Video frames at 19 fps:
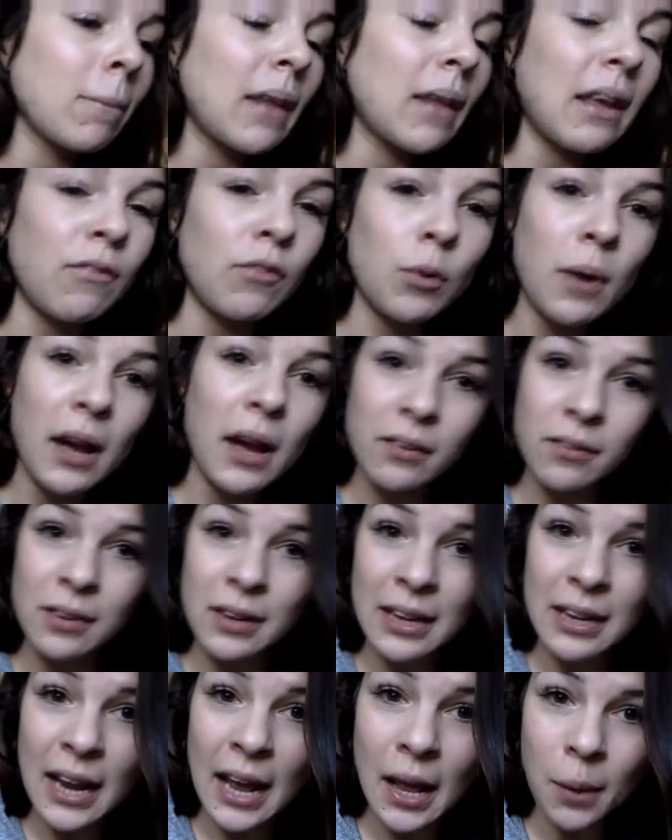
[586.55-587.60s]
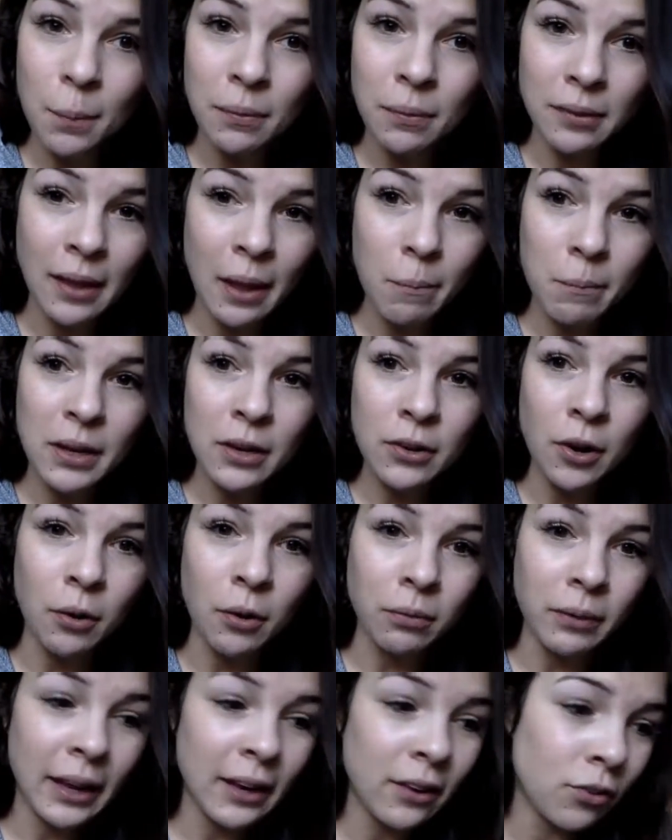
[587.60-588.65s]
if you guys need help, let me know.
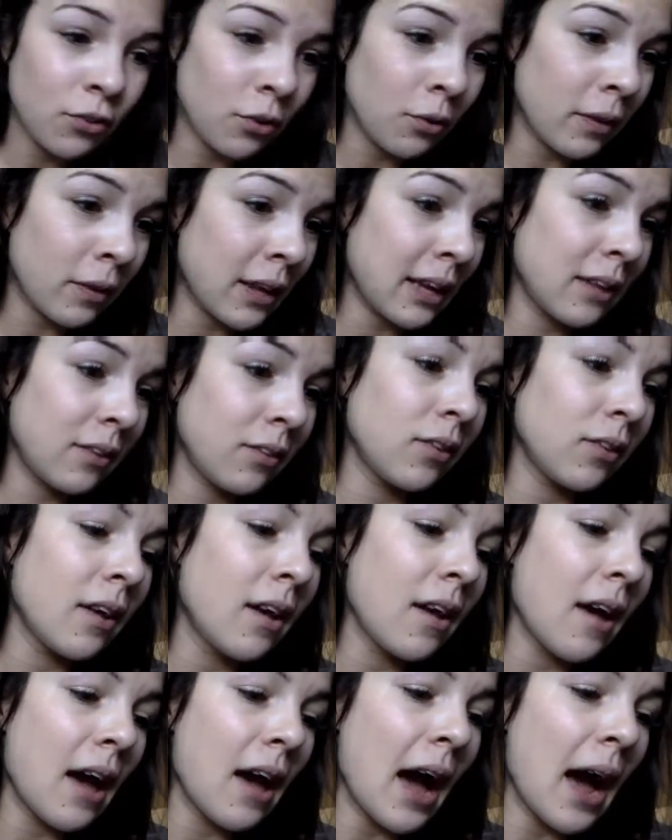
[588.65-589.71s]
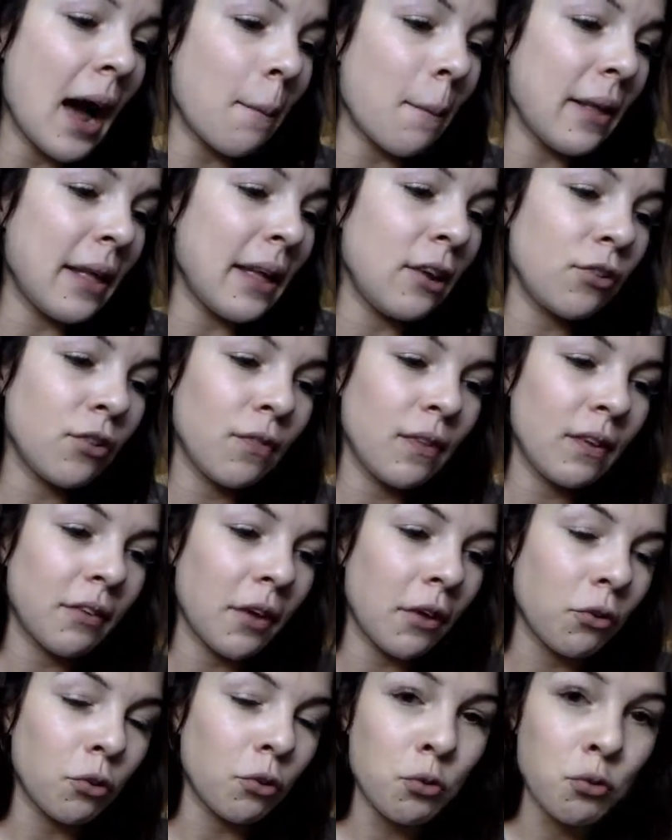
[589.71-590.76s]
Let's do this. Each of these
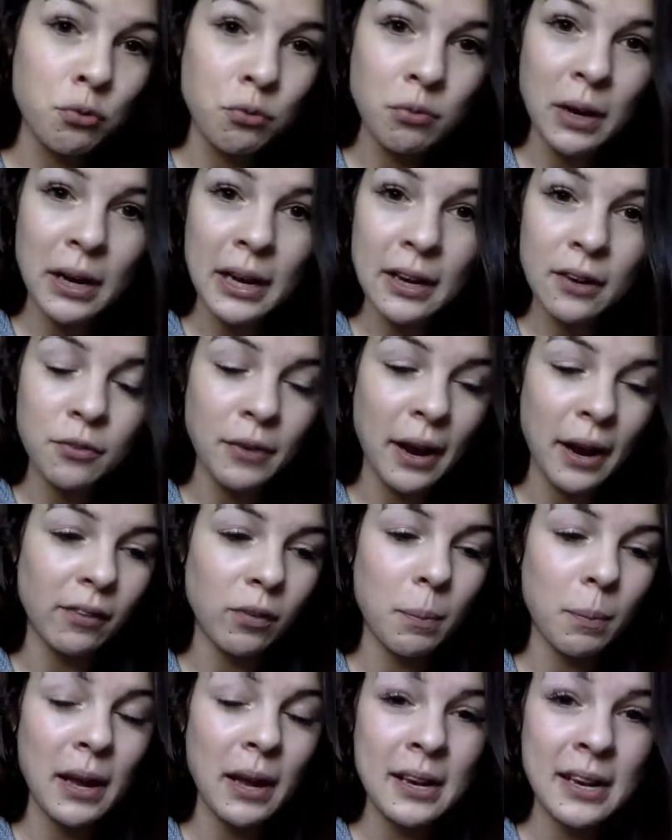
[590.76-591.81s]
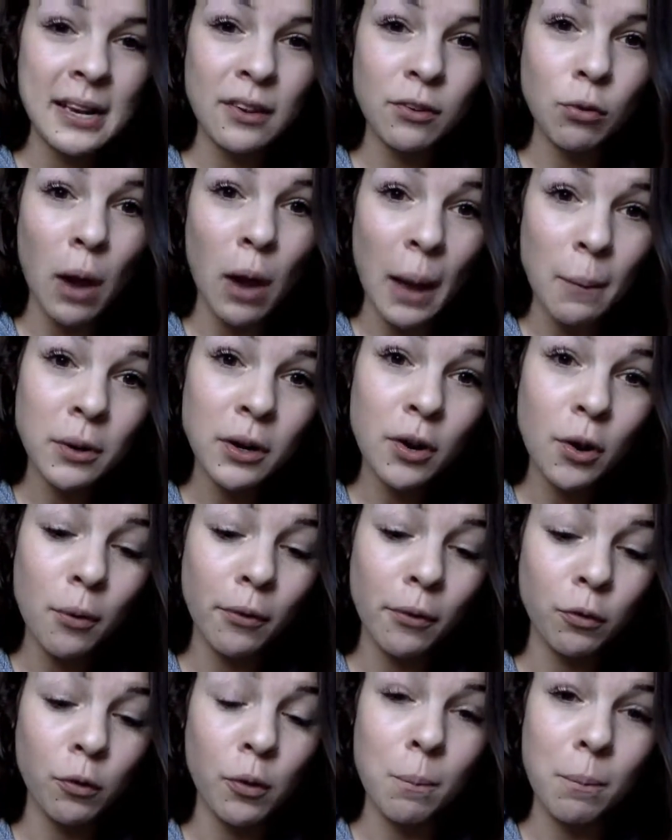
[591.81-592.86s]
has great recipe ideas, so I'm going to go
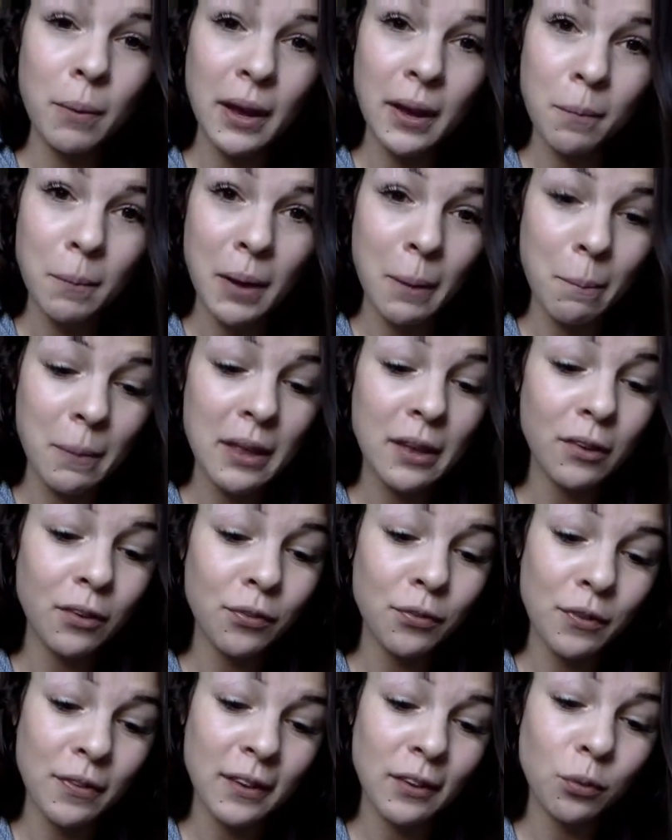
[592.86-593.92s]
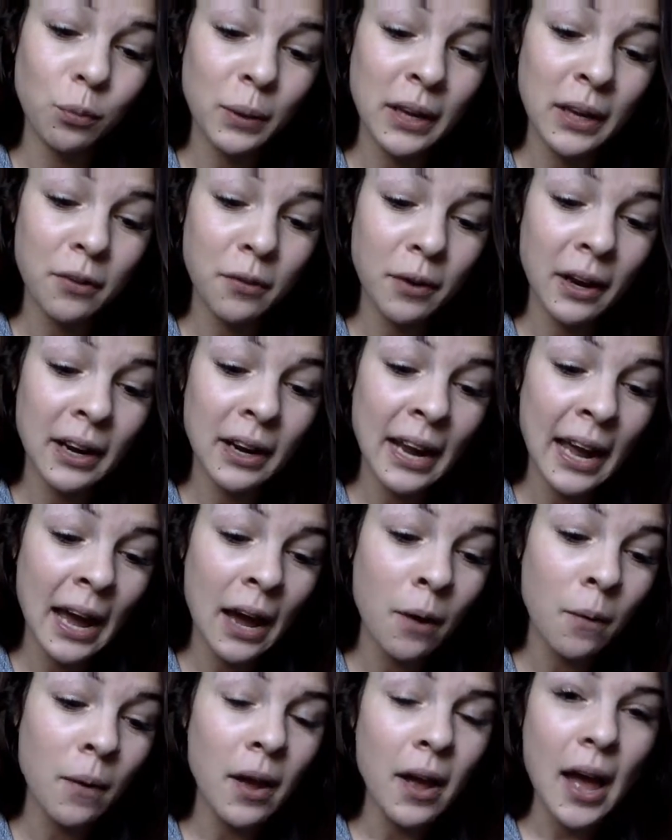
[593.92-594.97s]
through and pick my meals for this week right
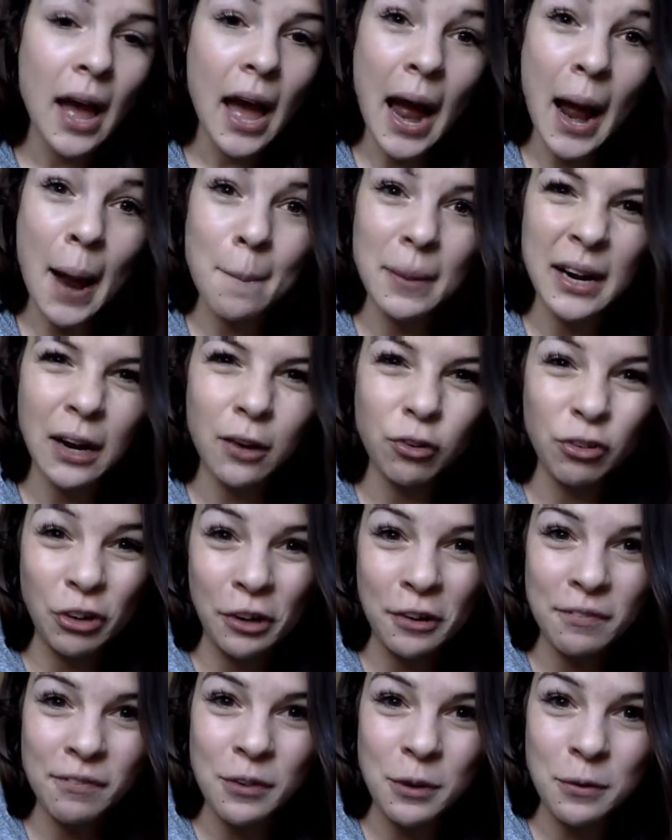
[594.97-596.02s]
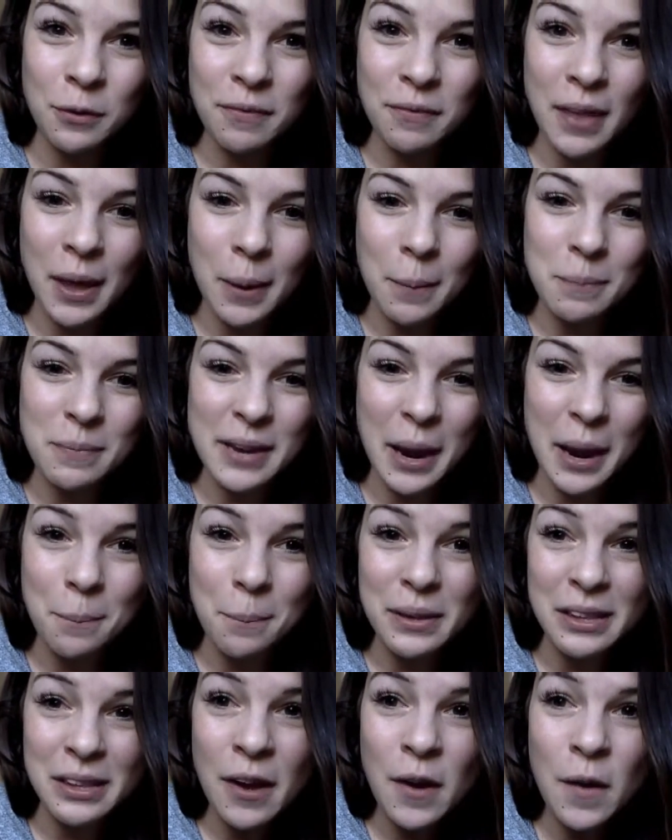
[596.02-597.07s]
now, and I'll share a few of them down
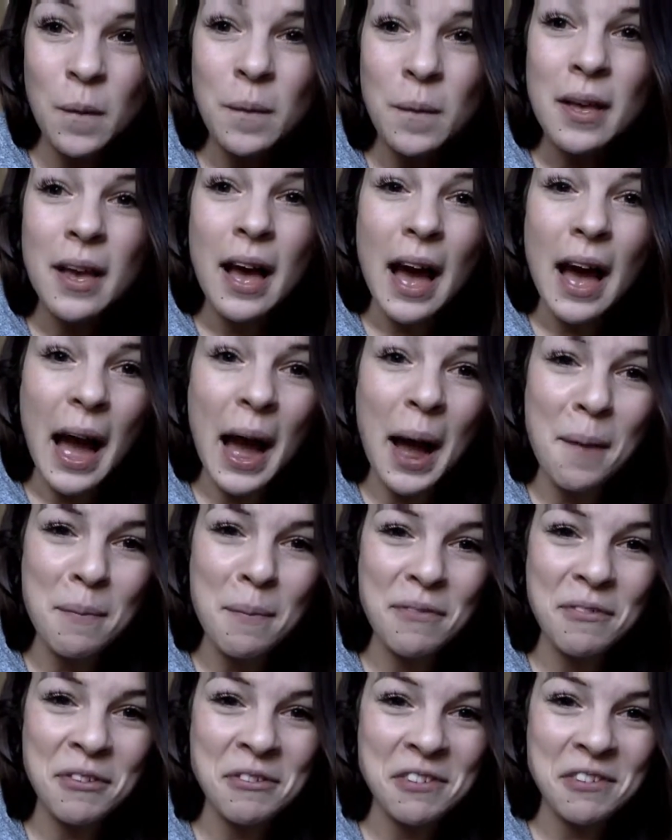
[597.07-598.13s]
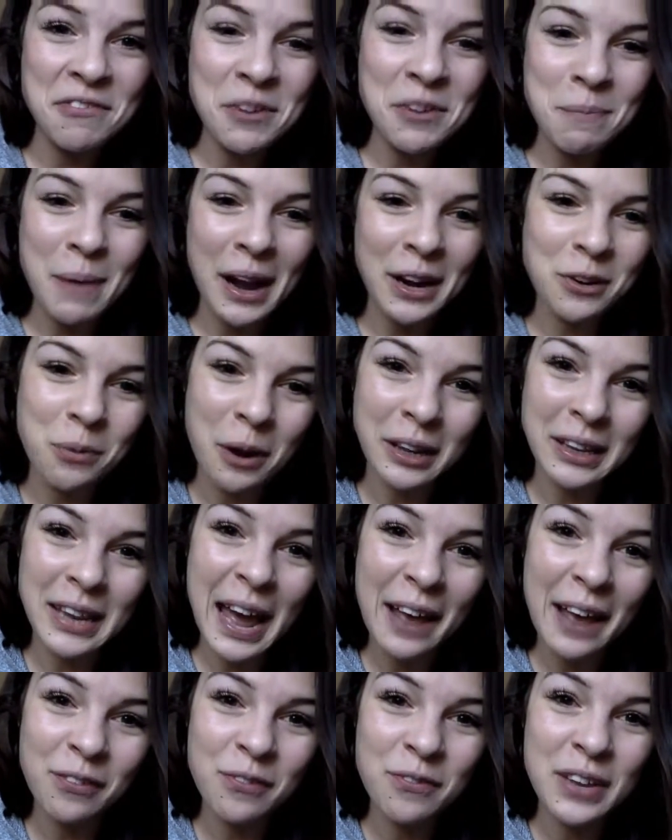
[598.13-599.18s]
below. If you refer back to our
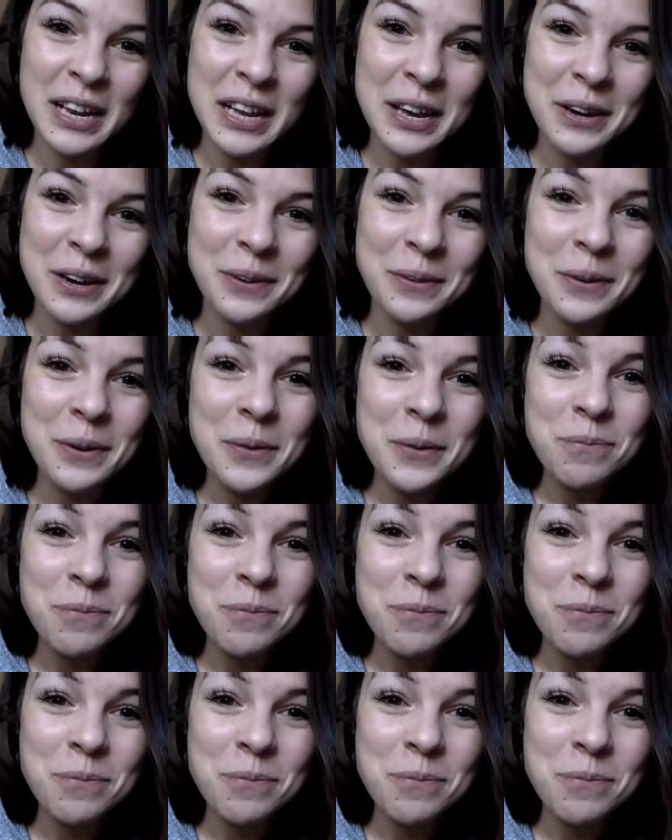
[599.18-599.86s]
last video